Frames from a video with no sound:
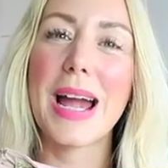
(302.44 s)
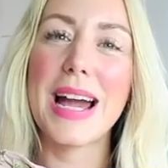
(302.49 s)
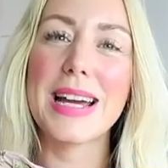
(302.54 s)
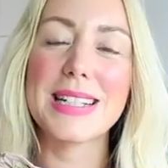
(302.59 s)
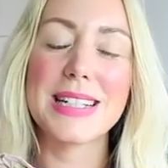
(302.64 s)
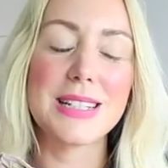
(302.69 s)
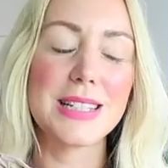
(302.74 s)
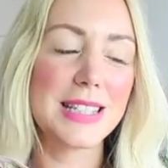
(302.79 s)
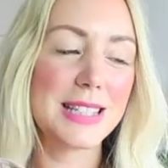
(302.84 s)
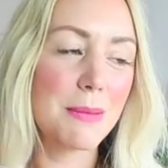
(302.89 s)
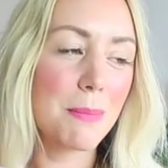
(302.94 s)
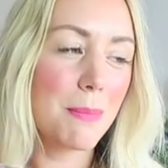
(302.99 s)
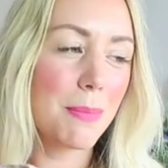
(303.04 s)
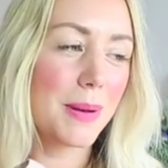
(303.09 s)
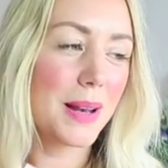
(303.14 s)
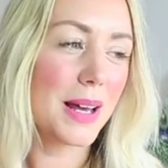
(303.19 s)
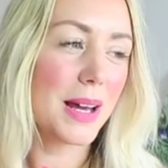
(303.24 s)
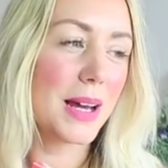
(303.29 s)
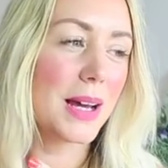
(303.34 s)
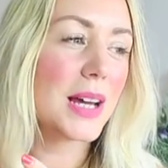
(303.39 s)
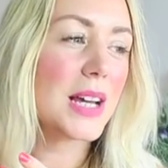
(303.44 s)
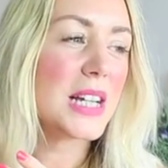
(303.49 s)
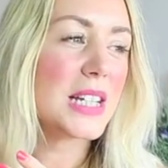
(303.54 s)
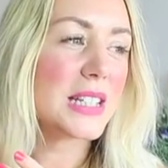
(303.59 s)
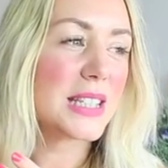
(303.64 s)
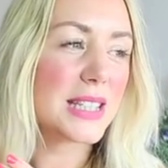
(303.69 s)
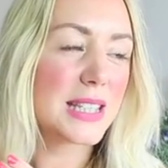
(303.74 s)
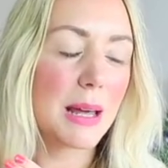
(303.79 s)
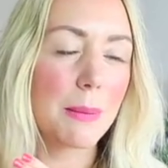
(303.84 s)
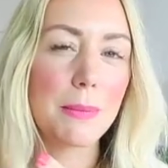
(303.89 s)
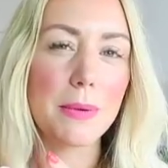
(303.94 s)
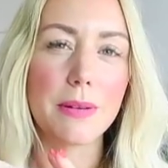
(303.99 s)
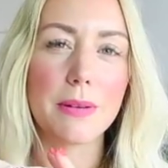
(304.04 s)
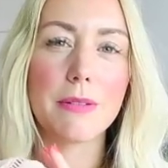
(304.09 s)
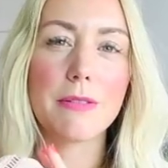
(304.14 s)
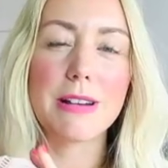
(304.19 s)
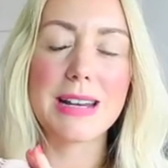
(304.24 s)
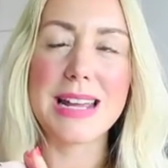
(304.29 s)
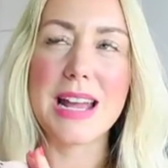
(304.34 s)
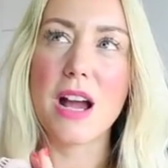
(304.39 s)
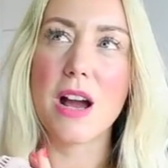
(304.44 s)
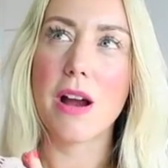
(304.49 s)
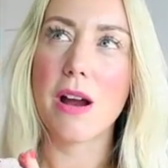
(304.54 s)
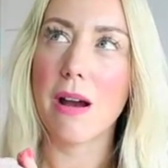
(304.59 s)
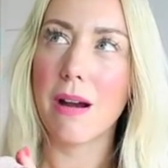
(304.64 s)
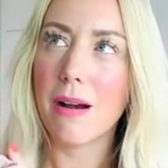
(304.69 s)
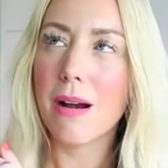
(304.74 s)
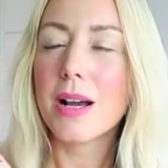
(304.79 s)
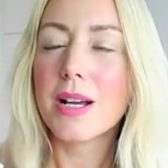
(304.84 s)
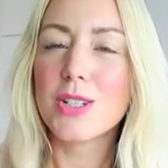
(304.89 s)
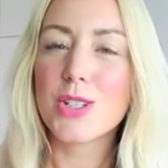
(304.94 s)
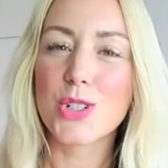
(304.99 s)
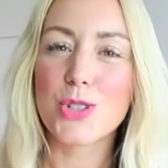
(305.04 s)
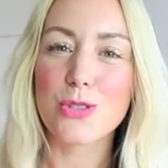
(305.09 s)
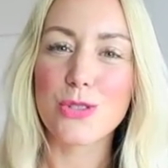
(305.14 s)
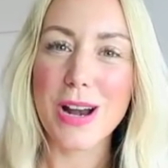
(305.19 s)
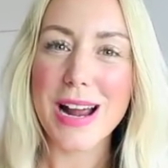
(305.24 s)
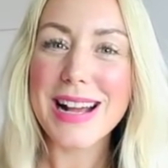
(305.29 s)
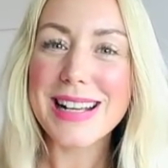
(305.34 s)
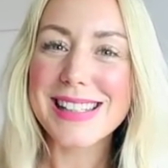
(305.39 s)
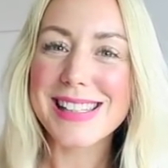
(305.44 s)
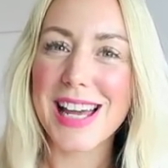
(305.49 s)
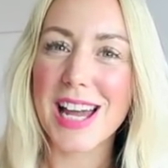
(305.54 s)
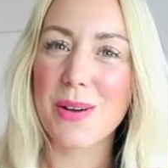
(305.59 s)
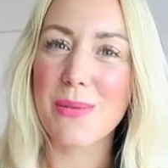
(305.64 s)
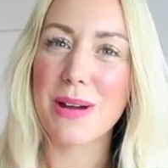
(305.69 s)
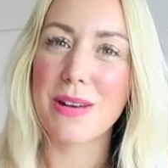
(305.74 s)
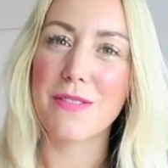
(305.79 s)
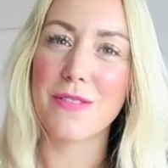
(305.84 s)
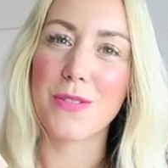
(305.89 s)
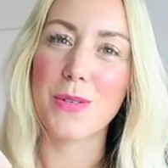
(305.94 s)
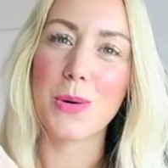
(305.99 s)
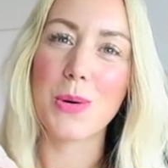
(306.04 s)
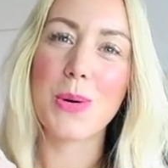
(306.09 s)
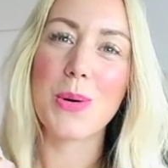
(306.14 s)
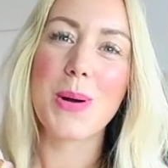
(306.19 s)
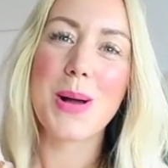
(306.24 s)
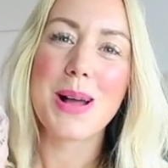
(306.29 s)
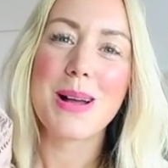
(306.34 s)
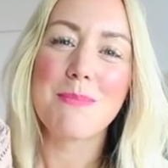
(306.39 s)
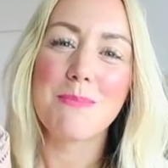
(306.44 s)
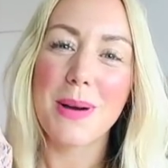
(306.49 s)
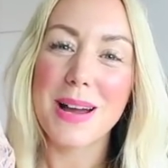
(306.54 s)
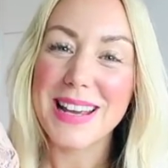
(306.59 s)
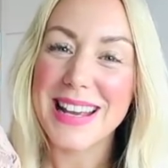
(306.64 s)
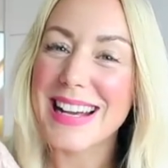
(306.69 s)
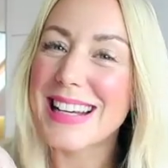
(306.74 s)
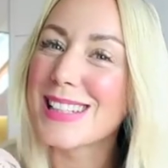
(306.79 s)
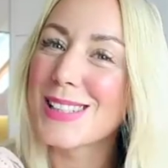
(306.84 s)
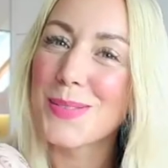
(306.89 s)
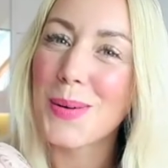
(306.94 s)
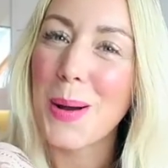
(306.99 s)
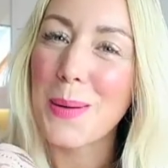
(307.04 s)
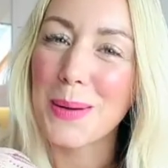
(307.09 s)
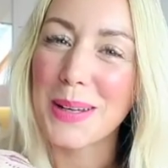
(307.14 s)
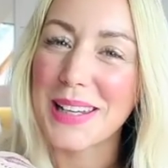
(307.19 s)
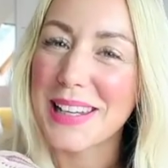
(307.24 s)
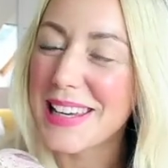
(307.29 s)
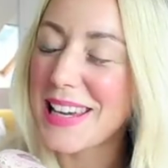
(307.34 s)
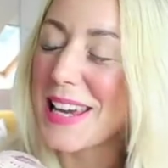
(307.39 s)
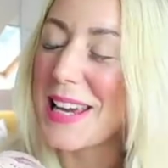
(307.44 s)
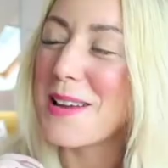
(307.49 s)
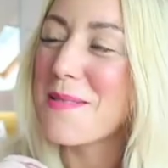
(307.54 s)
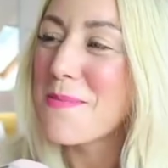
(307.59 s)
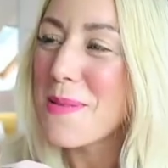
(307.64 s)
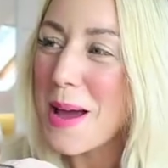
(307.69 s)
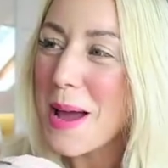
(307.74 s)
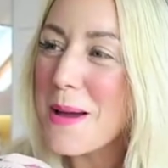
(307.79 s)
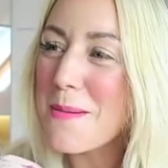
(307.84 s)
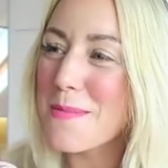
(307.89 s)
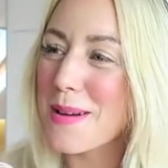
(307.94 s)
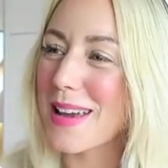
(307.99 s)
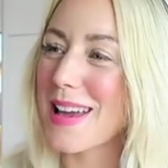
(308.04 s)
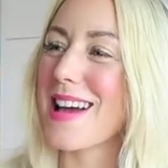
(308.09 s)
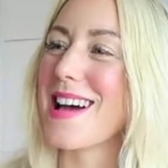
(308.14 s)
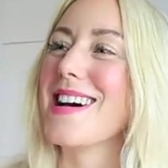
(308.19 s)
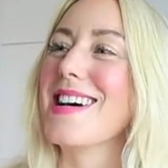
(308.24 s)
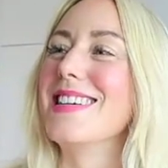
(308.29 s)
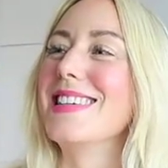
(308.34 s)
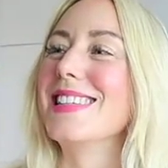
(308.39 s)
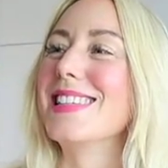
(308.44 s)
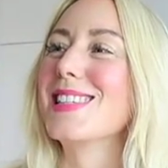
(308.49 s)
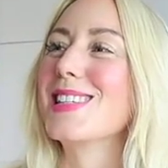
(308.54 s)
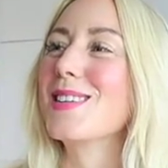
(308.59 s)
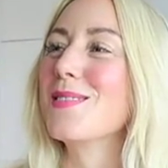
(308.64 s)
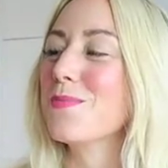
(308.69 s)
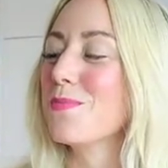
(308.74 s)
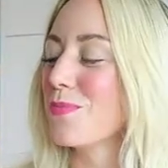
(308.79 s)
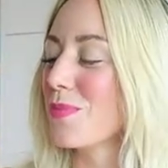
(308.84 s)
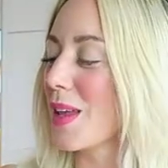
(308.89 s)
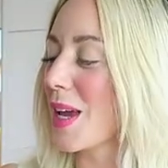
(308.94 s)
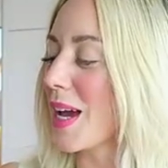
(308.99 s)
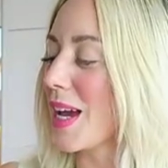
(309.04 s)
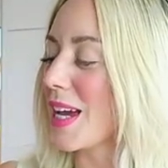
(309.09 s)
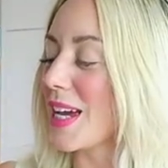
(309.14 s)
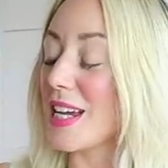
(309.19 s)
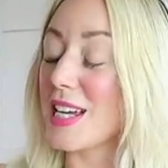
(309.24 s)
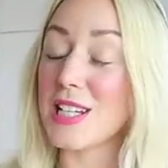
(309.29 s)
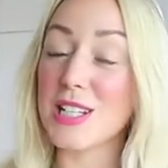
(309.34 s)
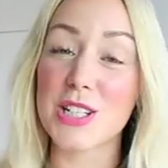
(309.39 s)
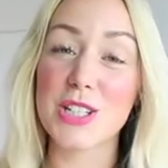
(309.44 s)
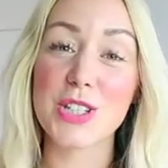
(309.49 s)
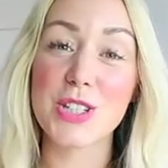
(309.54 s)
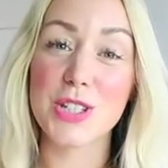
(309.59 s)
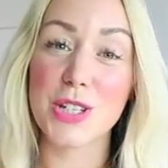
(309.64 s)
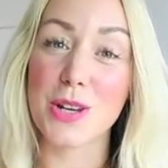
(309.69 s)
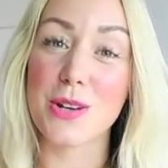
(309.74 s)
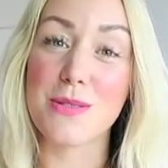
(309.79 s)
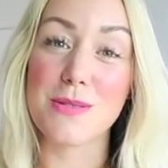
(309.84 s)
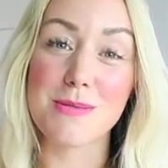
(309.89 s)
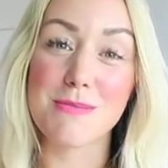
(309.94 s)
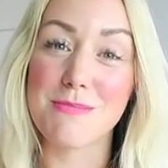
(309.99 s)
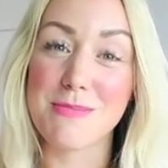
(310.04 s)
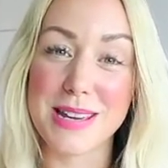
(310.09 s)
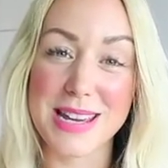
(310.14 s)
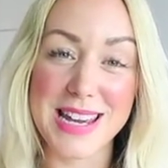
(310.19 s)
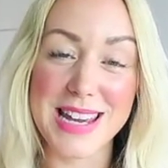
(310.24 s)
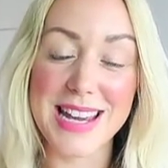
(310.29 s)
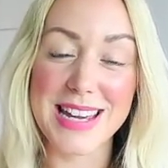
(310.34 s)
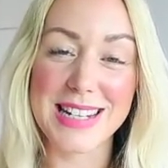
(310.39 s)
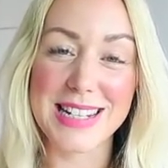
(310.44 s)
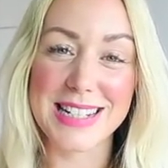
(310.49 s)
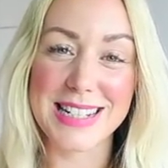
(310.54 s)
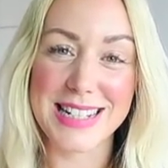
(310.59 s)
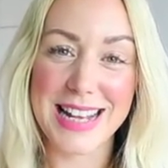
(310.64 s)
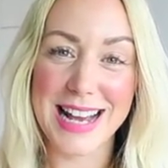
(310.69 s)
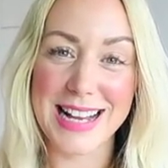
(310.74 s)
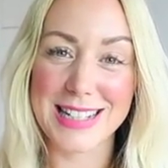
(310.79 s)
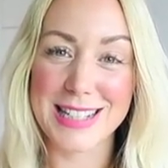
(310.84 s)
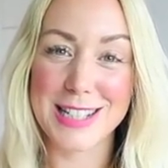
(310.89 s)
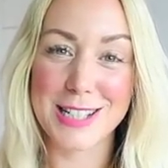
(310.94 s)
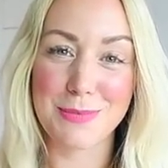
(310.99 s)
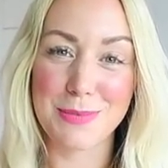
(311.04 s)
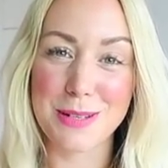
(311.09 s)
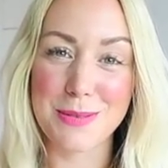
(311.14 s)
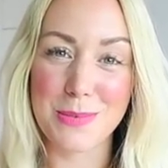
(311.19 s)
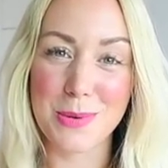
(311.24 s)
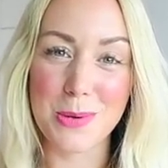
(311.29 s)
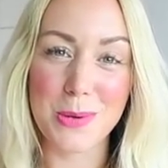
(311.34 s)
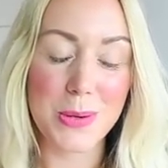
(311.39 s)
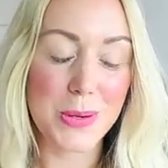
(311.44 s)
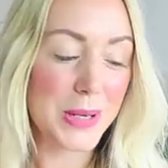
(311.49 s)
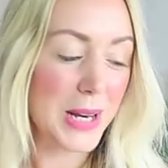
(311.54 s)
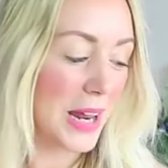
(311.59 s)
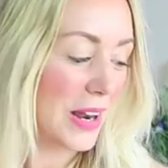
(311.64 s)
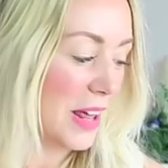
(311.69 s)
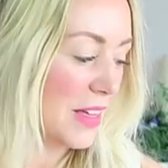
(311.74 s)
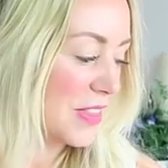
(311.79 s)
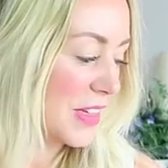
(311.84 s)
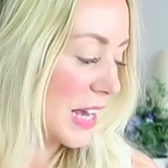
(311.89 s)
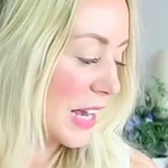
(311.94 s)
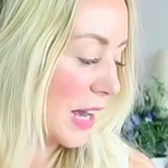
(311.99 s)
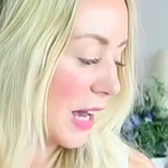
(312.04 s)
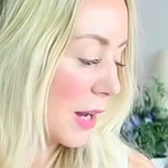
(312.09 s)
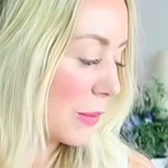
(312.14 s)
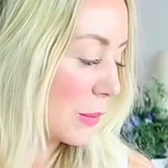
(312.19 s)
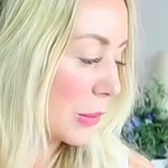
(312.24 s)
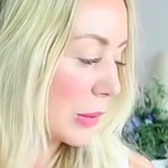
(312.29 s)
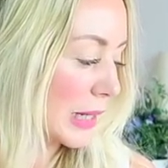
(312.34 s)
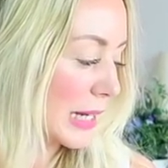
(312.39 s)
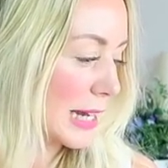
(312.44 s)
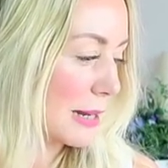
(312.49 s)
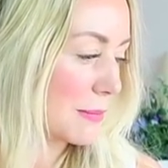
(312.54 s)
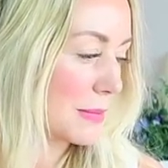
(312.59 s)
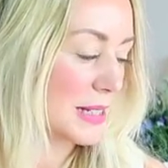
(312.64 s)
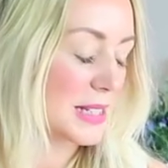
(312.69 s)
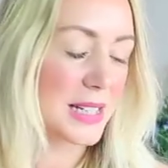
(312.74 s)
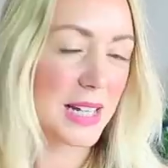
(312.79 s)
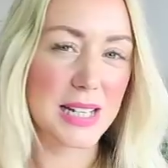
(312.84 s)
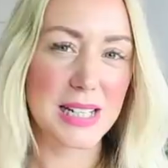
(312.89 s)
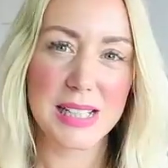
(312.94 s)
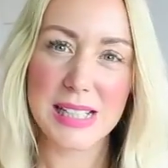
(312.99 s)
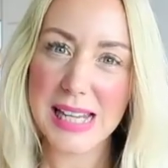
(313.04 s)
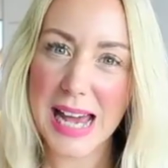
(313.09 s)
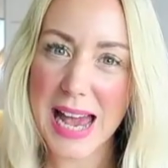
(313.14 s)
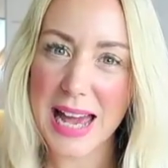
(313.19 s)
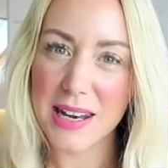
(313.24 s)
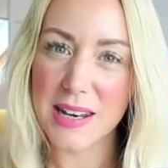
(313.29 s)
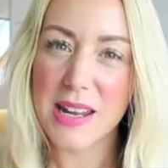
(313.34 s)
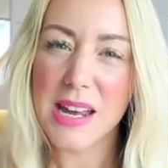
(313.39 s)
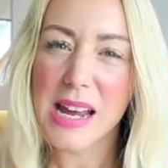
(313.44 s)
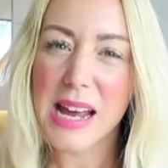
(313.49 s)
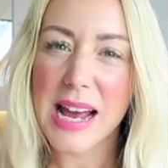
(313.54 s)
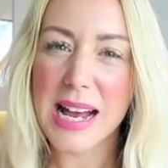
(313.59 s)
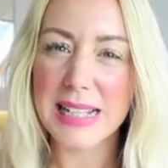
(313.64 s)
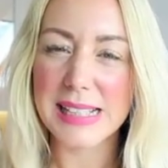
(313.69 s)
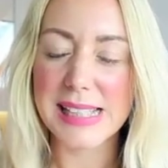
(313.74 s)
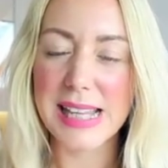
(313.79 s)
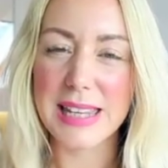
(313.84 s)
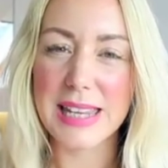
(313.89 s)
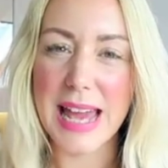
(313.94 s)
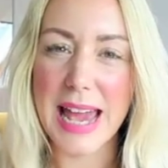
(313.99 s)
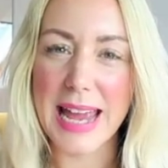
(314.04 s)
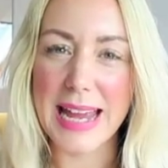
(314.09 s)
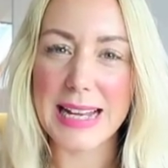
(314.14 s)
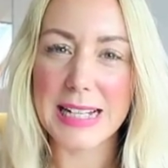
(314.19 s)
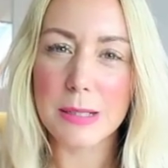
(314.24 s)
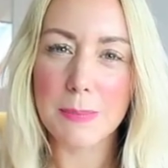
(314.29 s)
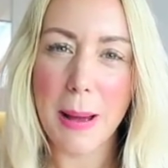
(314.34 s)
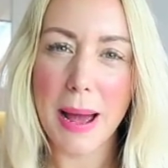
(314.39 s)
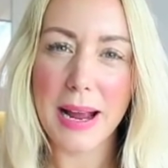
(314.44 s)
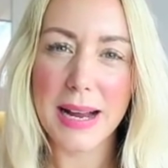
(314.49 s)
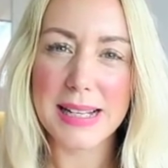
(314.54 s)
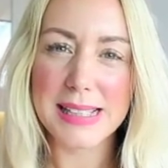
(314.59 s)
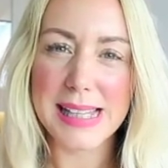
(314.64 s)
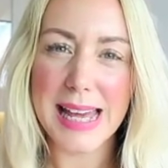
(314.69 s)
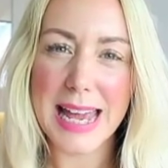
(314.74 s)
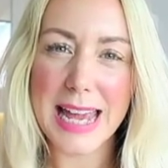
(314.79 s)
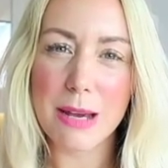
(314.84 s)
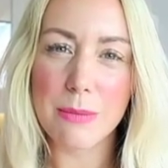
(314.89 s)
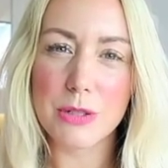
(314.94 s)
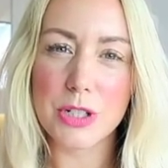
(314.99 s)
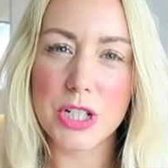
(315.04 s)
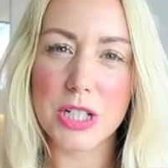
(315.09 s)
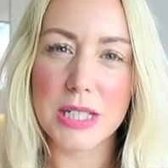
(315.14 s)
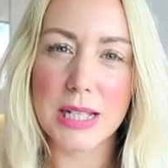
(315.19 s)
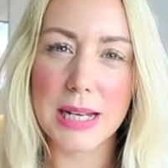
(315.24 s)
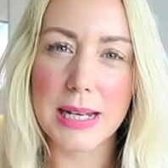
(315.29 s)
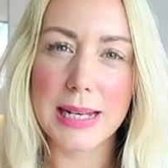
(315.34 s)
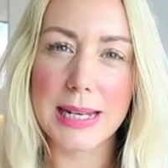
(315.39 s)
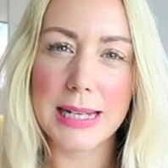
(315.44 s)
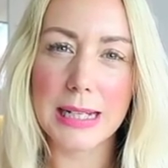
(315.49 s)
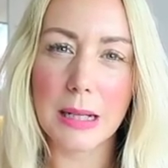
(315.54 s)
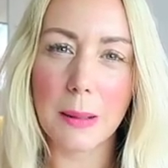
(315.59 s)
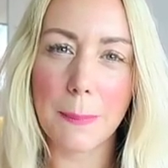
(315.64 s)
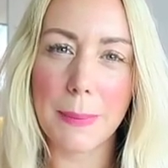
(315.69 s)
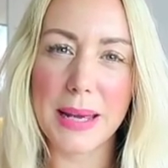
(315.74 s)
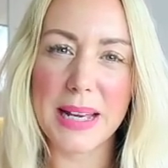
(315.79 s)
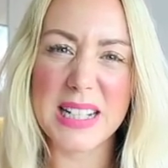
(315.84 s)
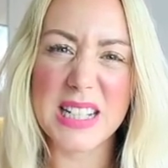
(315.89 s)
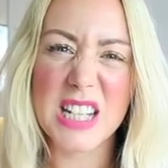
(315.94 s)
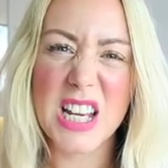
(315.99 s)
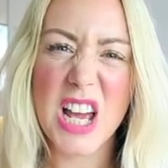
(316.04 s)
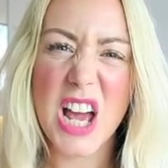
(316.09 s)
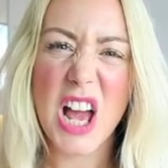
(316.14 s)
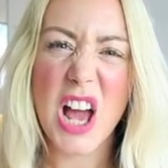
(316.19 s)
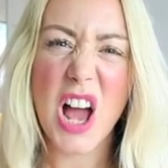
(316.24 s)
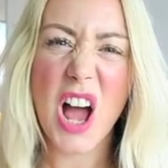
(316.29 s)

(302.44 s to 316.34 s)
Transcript: So I had a simpler, summery dress I went for, but guess what? I'm gonna keep it because it's so me and it just has to be worn. And I think I will keep the size 10 and send the 8 back because the 8 was just a little bit